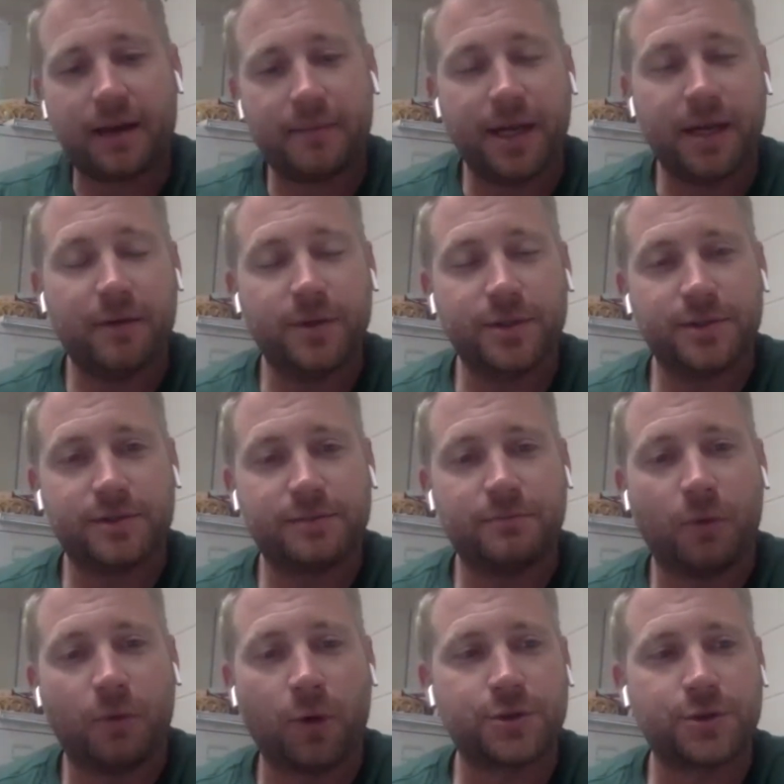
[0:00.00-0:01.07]
it was
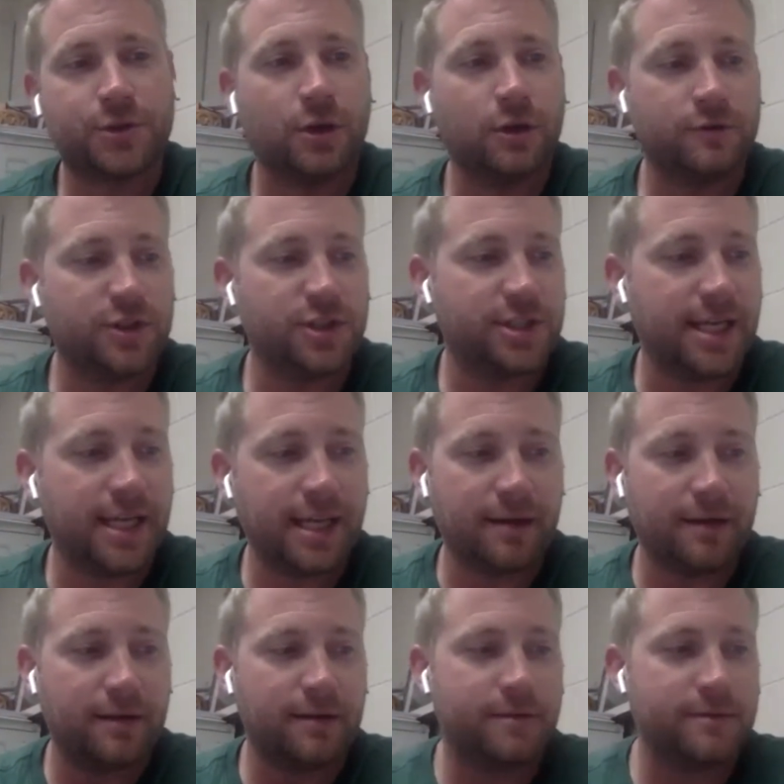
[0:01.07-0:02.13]
more so of just
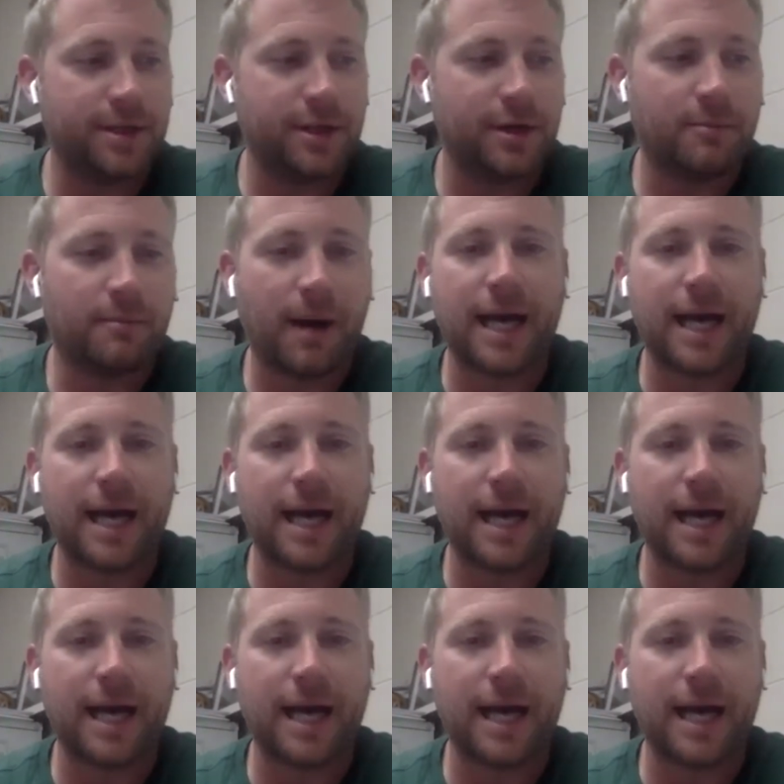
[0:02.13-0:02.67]
getting, my